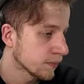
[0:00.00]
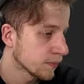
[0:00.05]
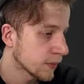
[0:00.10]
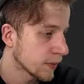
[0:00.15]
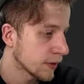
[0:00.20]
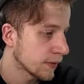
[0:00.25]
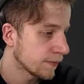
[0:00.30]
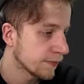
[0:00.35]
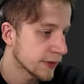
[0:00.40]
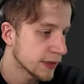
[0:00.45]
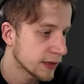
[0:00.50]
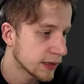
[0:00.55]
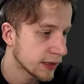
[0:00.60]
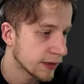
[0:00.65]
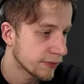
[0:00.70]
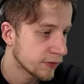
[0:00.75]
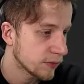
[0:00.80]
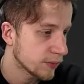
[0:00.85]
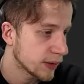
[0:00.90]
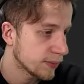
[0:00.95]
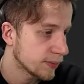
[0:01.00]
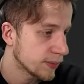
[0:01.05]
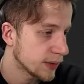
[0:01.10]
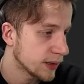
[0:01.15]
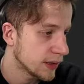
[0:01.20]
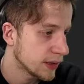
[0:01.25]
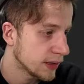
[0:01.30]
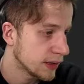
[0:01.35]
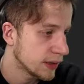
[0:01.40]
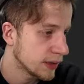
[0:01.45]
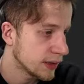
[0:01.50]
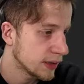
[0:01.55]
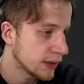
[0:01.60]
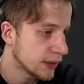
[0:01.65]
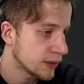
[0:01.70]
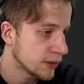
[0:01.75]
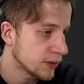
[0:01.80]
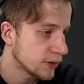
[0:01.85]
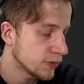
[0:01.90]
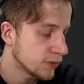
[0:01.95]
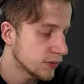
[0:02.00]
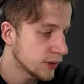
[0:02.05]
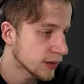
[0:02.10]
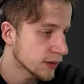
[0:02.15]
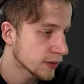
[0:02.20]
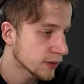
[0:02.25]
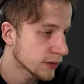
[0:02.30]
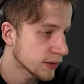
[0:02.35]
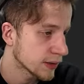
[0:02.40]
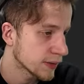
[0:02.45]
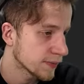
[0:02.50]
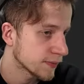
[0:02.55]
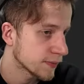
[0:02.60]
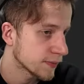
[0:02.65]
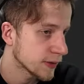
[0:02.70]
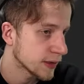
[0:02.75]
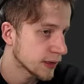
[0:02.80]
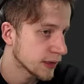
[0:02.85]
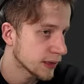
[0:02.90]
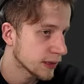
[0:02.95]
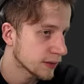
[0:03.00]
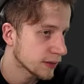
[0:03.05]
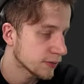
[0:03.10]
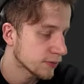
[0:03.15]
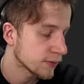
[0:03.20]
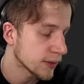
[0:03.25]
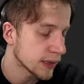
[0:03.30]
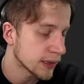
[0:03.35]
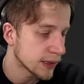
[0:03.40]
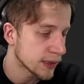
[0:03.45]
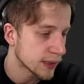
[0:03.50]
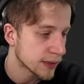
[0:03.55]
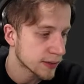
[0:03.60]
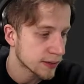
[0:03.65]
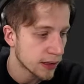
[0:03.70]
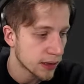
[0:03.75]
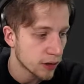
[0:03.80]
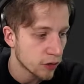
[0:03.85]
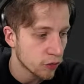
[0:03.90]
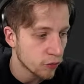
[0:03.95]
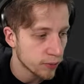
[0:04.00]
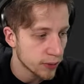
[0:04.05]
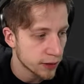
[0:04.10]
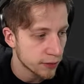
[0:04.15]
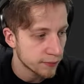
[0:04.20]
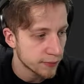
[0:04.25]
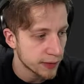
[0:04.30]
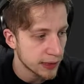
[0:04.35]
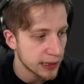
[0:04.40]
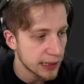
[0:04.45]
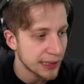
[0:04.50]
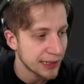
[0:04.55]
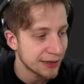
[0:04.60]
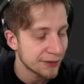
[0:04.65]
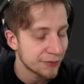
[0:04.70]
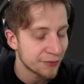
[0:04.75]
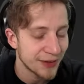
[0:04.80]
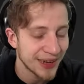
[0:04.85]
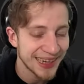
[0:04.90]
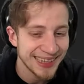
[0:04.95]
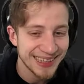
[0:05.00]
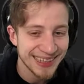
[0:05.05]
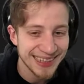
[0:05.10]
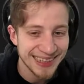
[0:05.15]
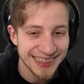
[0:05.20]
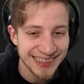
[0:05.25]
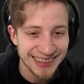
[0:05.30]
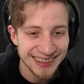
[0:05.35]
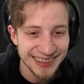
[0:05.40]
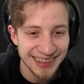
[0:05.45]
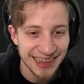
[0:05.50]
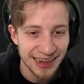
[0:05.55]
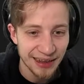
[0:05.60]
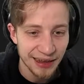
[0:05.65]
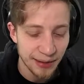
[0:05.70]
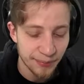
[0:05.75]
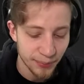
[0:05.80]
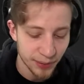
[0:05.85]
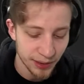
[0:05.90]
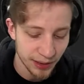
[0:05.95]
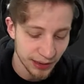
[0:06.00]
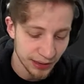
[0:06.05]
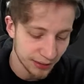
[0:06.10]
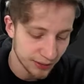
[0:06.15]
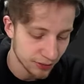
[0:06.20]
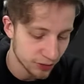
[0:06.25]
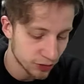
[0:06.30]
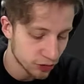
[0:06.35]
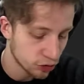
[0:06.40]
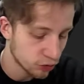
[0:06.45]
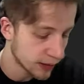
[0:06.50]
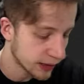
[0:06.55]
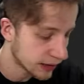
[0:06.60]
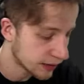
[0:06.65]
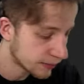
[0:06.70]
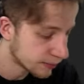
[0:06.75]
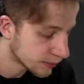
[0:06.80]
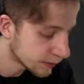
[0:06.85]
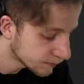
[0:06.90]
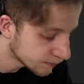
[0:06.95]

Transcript: I'm wondering if you may be doing something else. When did it start? When did it start happening or showing up?